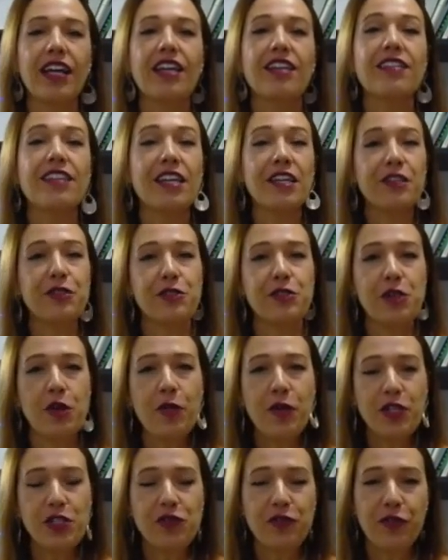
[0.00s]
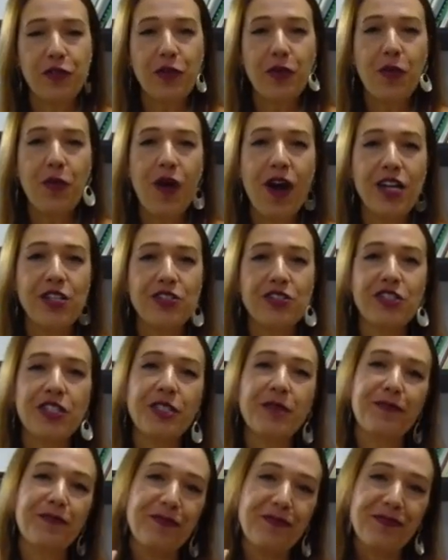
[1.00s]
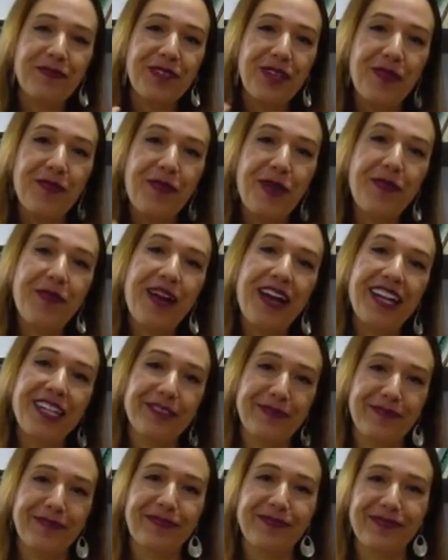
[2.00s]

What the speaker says: Thank you so much for watching. Bye bye.